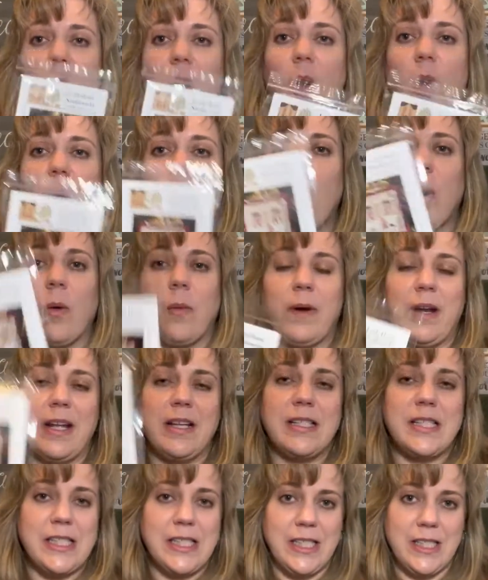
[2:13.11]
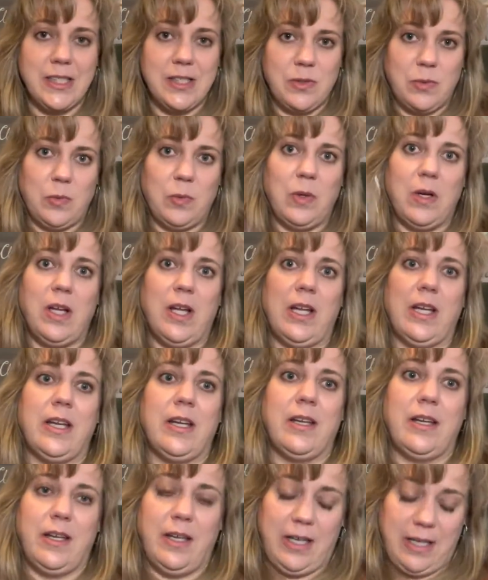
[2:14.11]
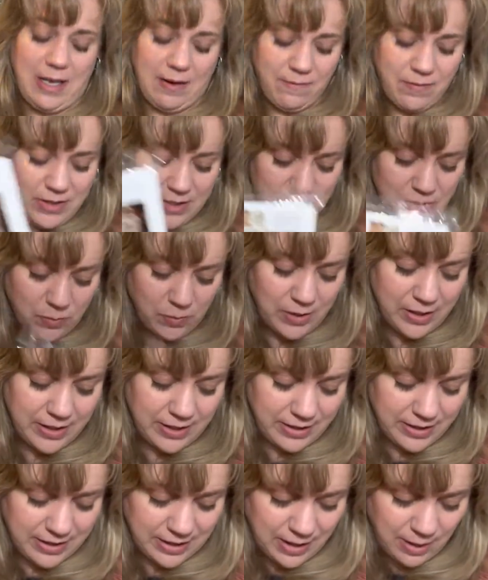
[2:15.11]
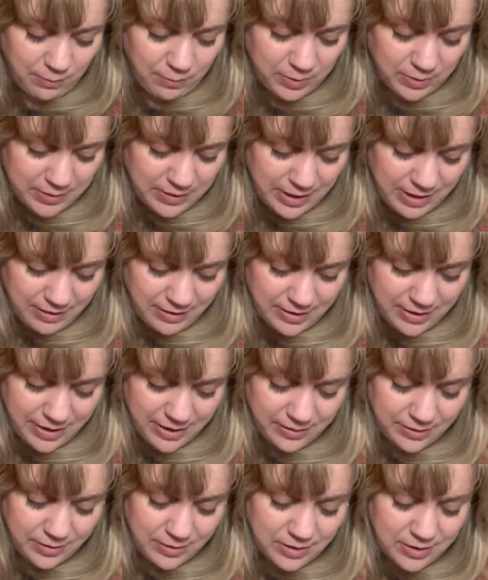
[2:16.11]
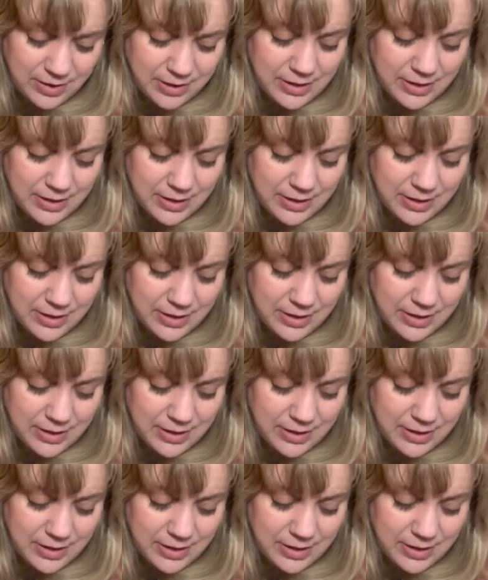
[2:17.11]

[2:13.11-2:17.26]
Or when I stitch one and I finish one, then I'll pull out another.